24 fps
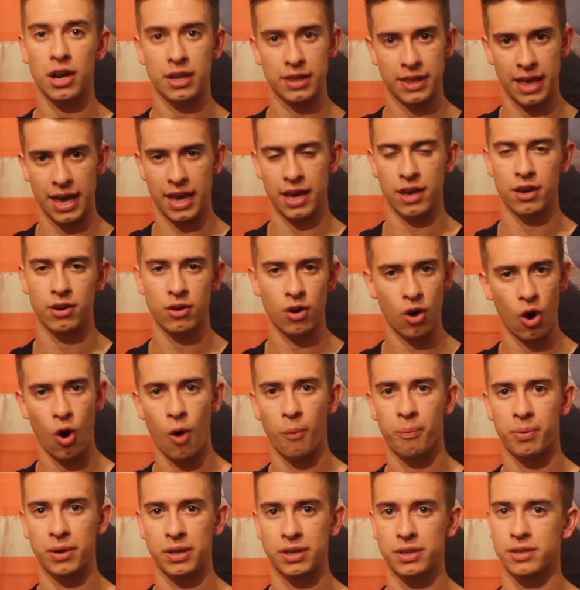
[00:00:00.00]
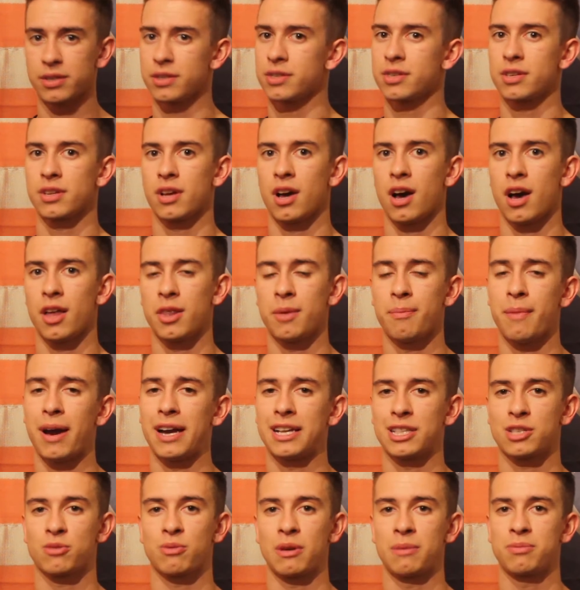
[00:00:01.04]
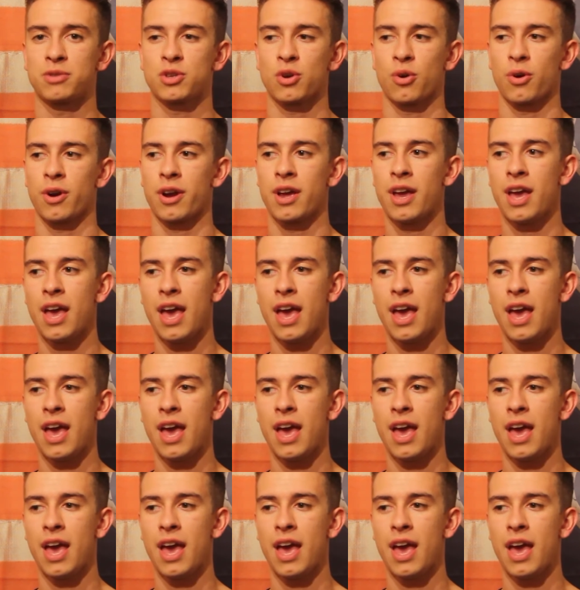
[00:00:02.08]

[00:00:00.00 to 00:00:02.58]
They opened the Minesweep tour,